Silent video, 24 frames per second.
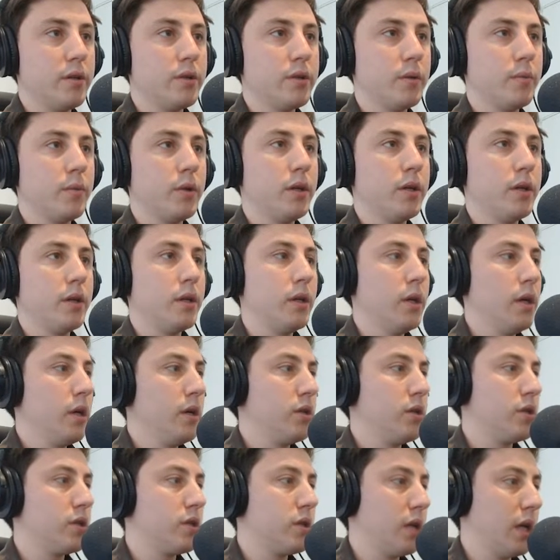So I'm going to
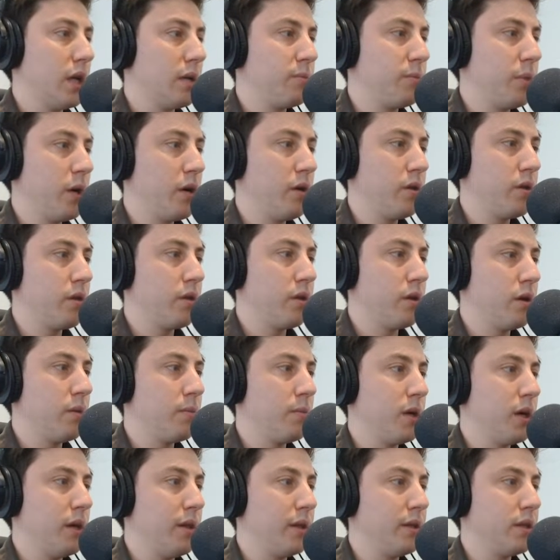just select both of
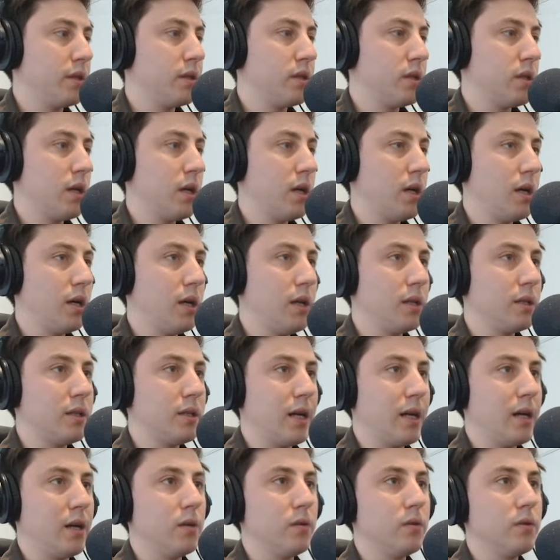them and then turn it
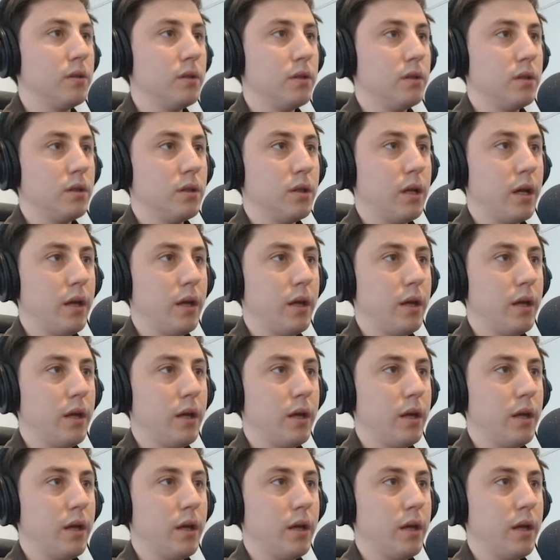down like